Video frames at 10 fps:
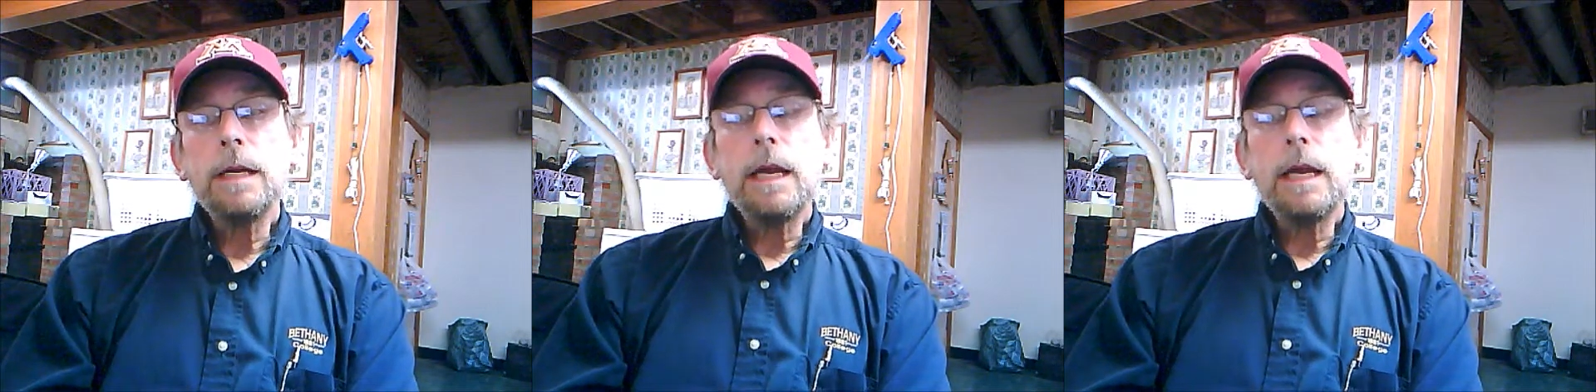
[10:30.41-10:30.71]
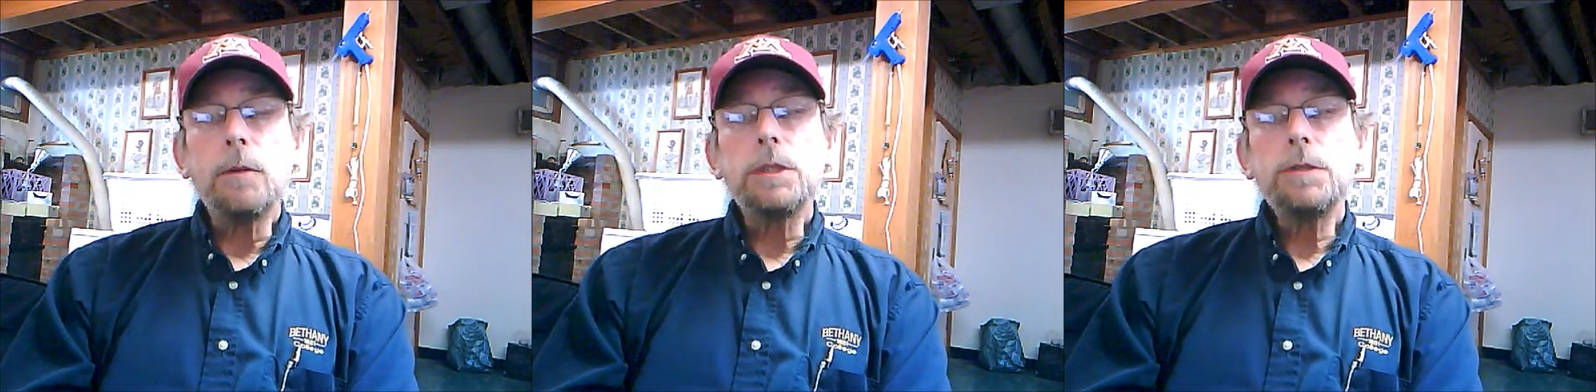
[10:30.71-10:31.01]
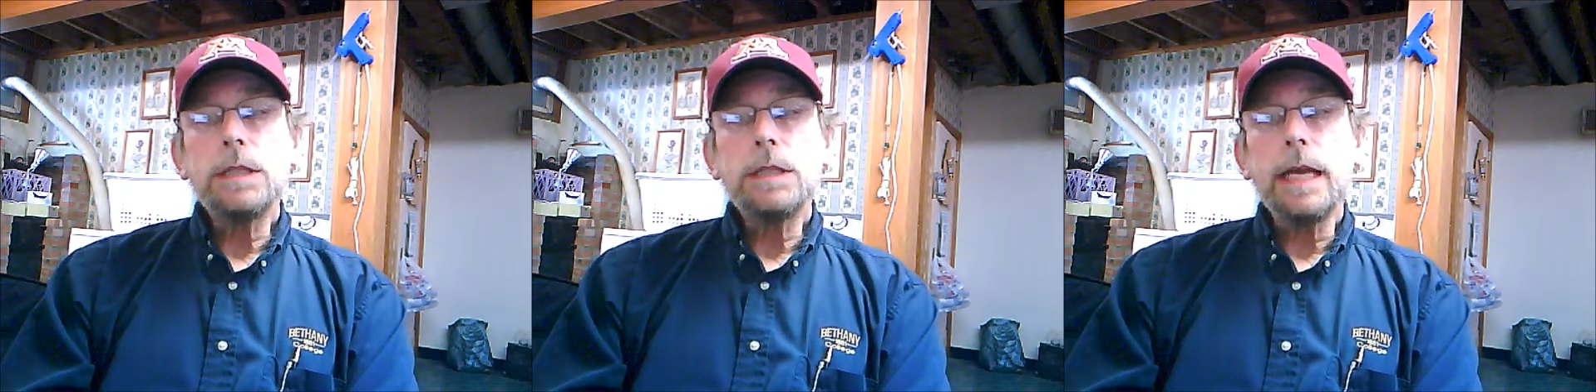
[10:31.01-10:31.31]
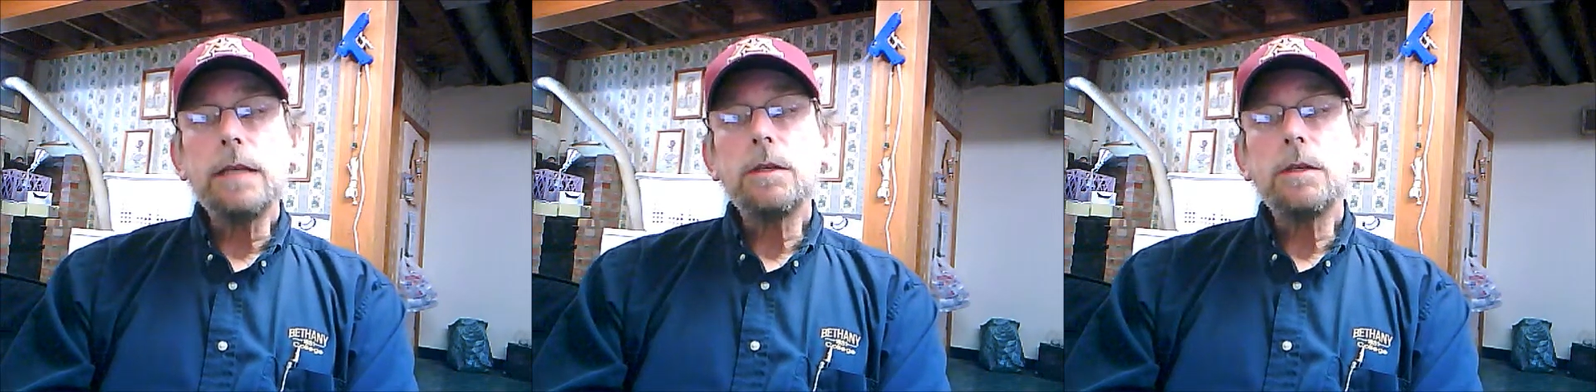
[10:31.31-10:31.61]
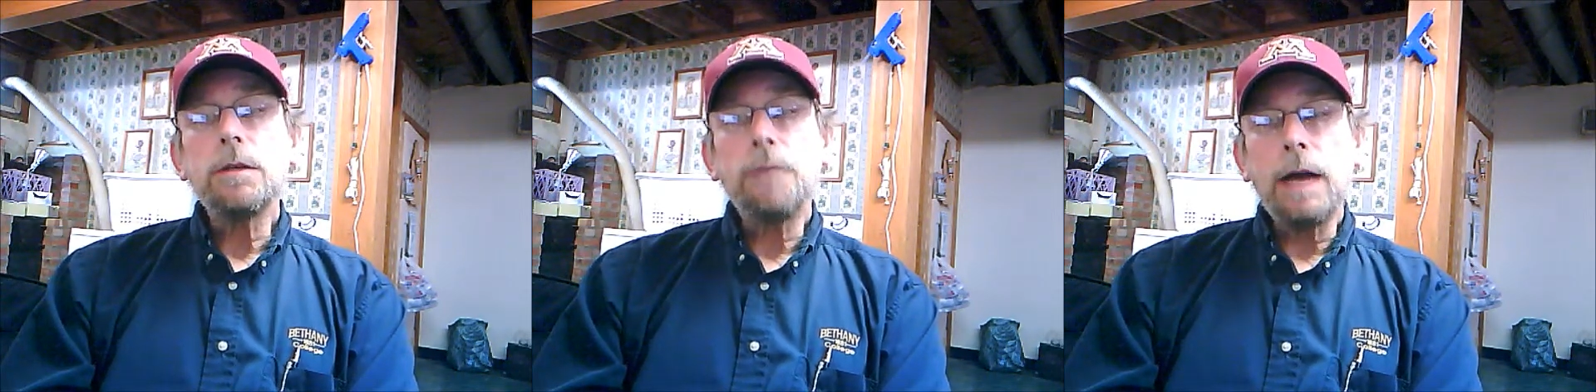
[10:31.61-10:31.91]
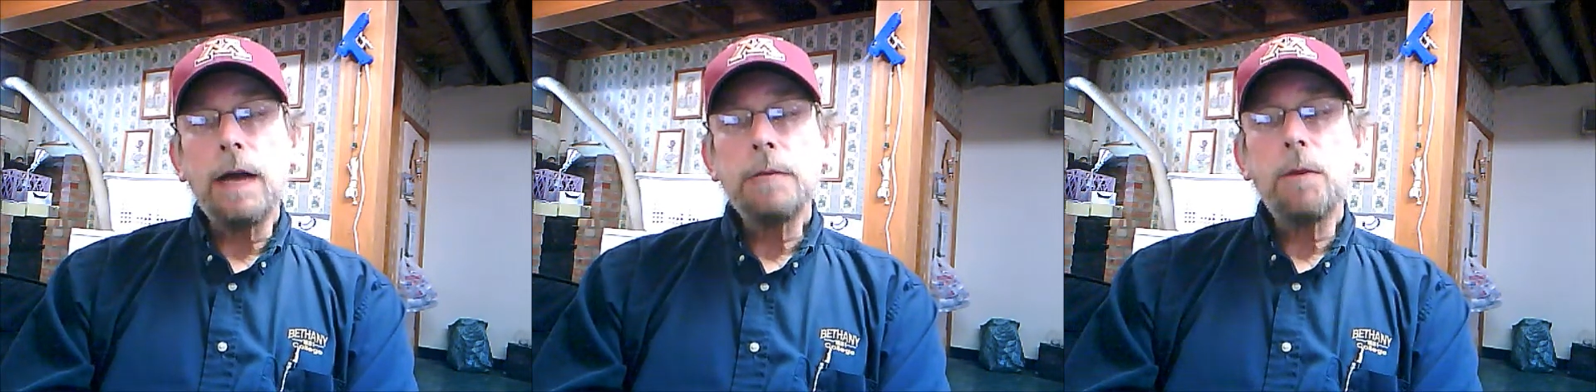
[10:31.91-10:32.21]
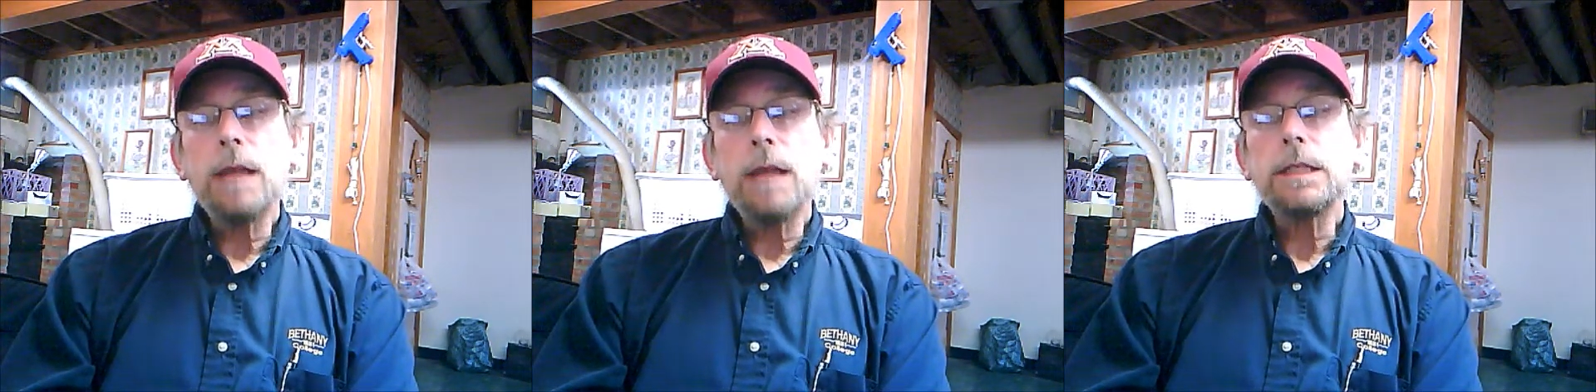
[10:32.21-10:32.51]
in which you state your defined
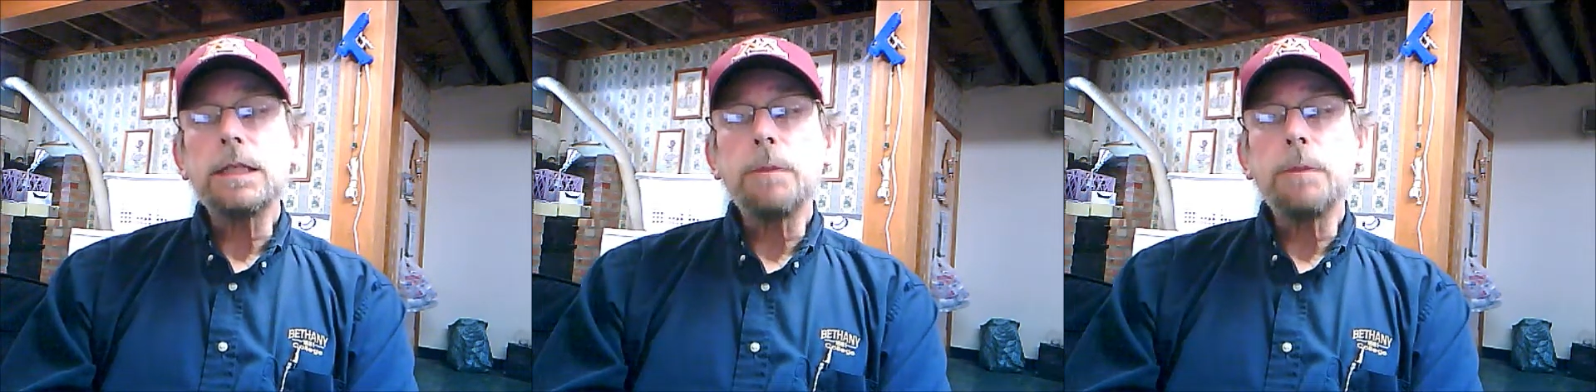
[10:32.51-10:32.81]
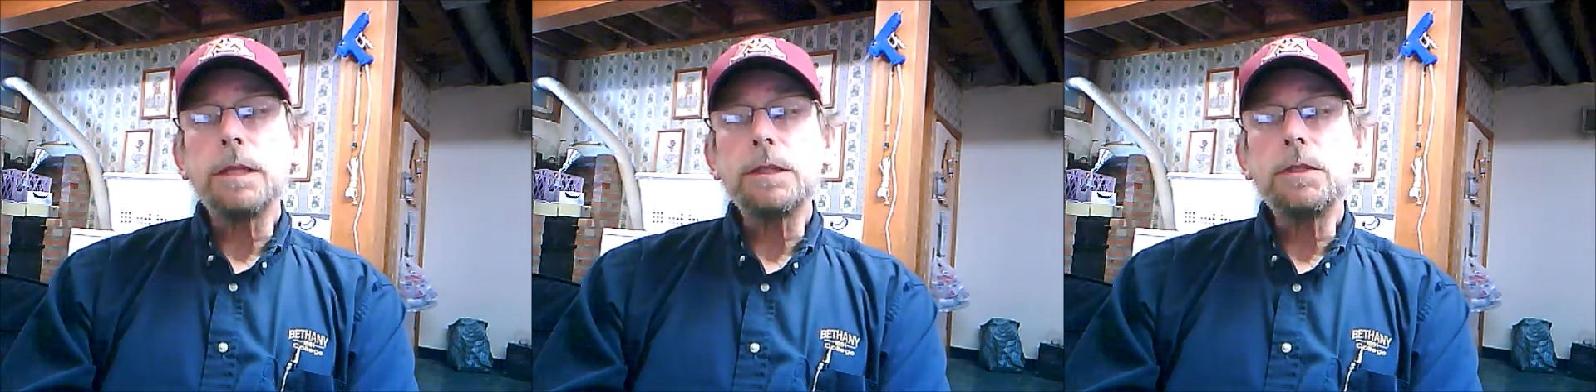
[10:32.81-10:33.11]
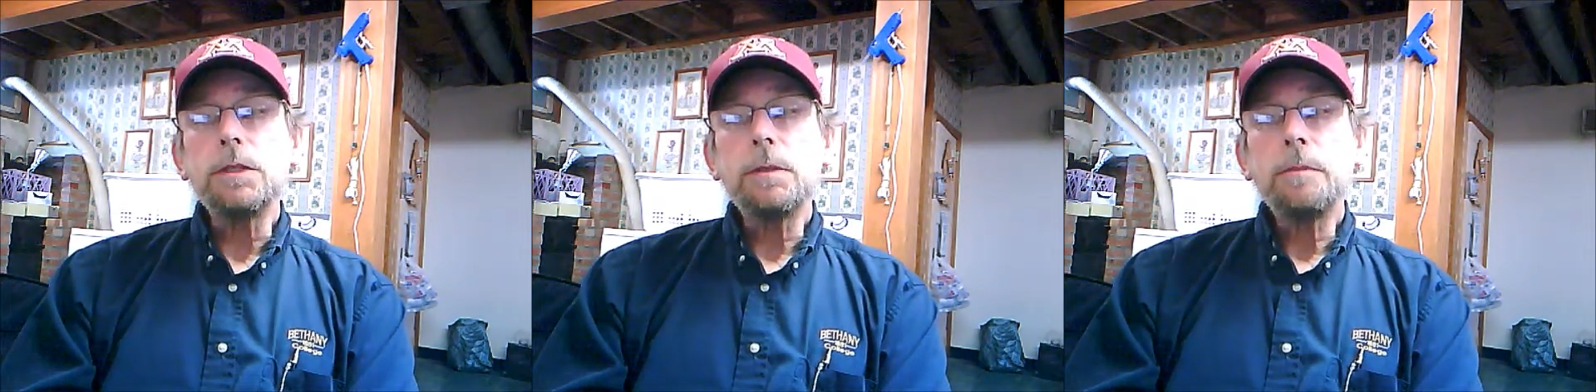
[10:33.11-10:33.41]
process message,